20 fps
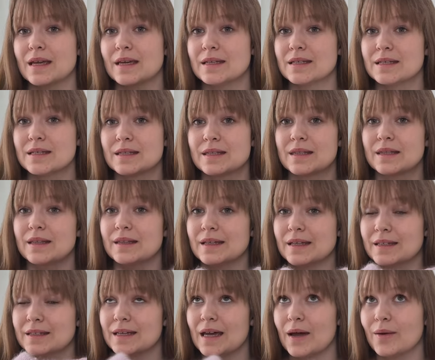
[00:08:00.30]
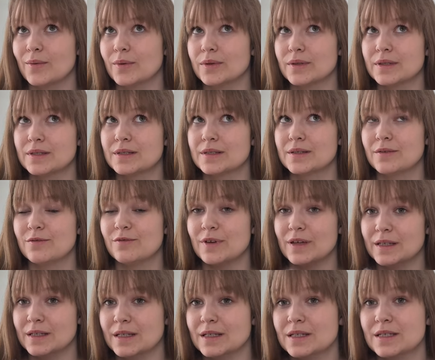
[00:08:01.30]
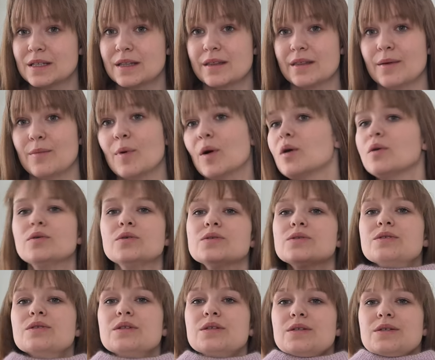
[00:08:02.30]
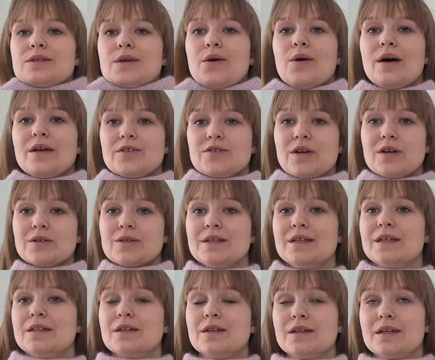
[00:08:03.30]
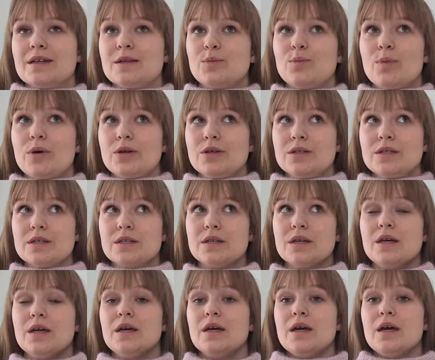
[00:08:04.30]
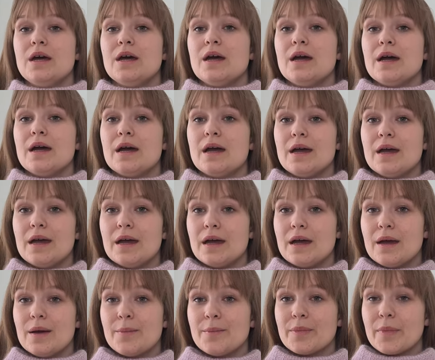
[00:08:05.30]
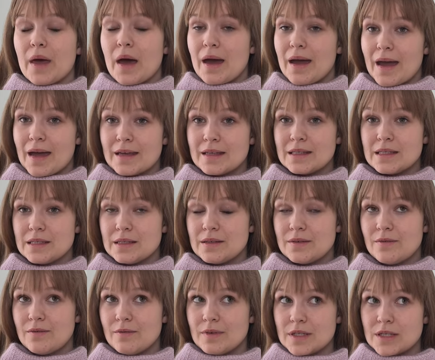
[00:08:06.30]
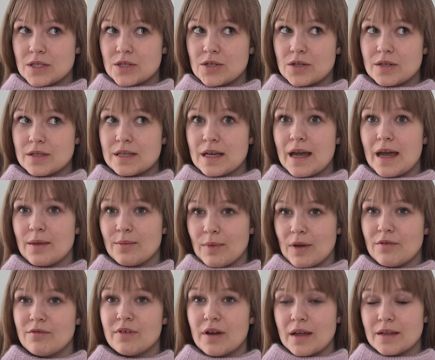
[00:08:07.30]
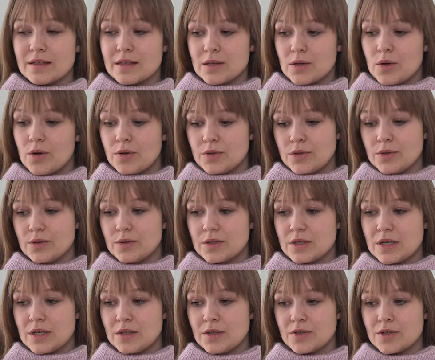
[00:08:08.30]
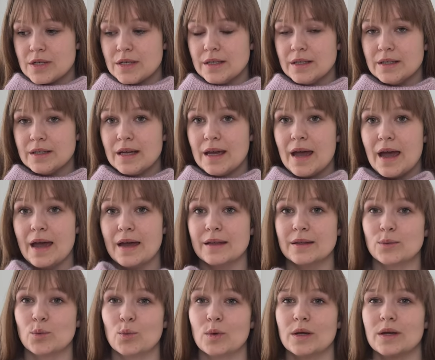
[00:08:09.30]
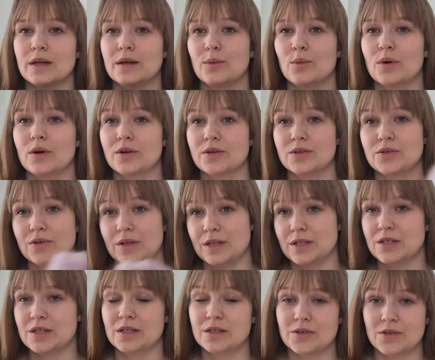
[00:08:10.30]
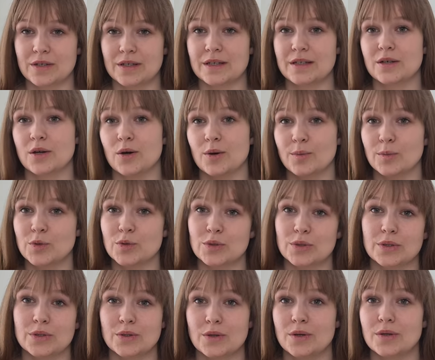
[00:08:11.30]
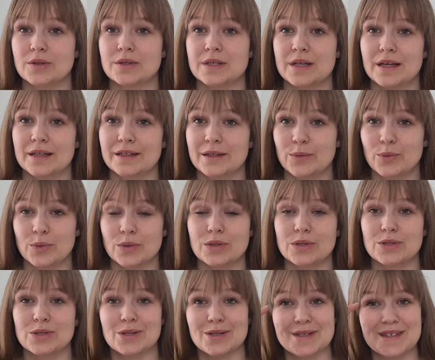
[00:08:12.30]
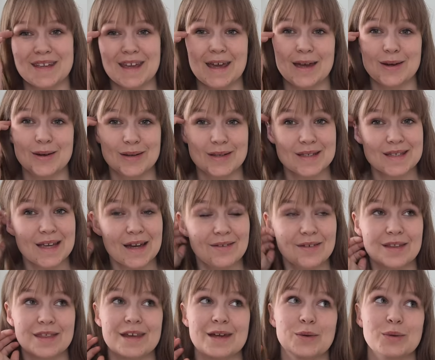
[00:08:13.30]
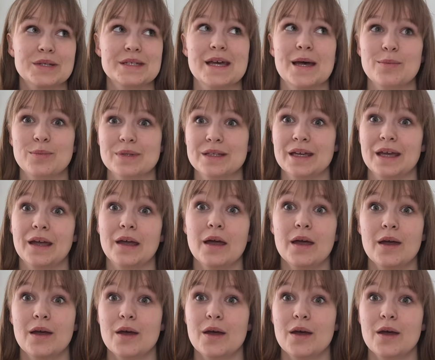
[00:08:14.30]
is the knit I want finished the most, so I tried to knit on it, but I had visitors, I had my friend and her two children, and they were three children at home, two adults, and it was just chaos. Everything was happening